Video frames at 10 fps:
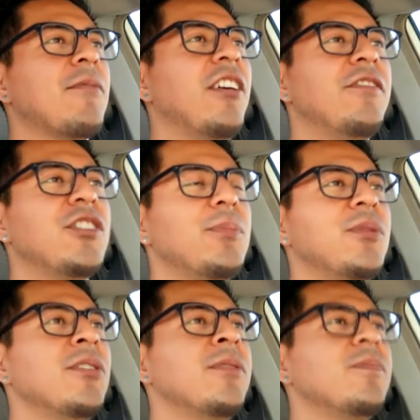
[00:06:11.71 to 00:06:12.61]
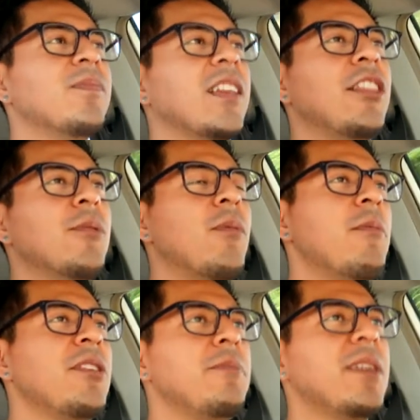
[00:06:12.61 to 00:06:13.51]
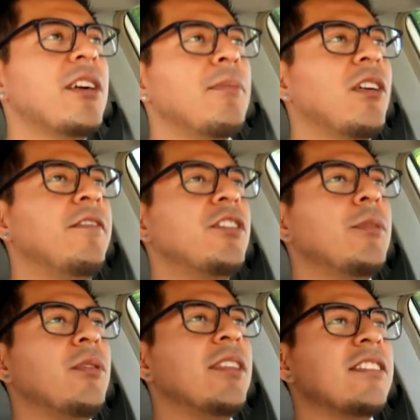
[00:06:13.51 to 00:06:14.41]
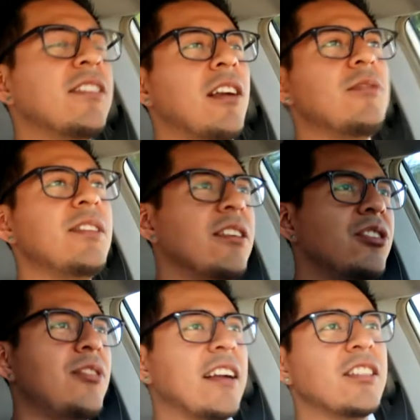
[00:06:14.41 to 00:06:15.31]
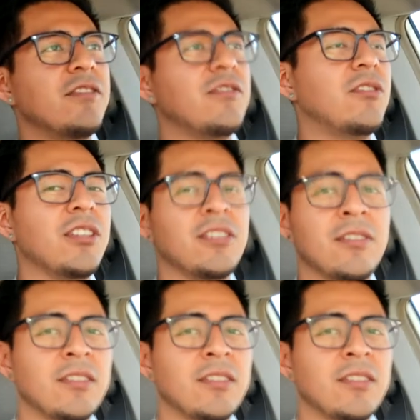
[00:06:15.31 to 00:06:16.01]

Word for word: comfortable, and the moment you become comfortable, they start losing attraction for you.